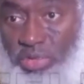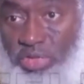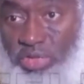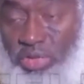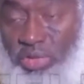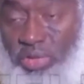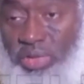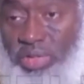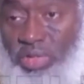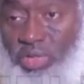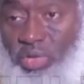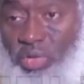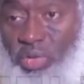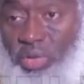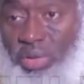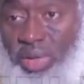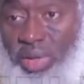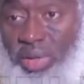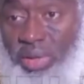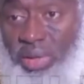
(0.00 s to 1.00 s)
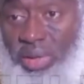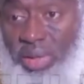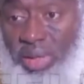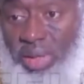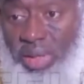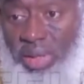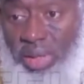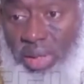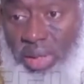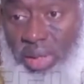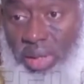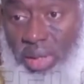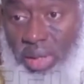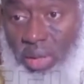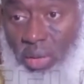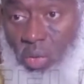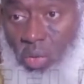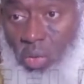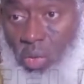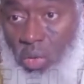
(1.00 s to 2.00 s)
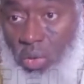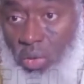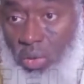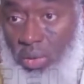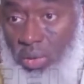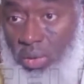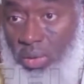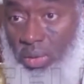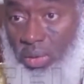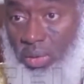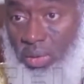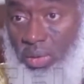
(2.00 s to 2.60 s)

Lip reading: which turned into ethnic war.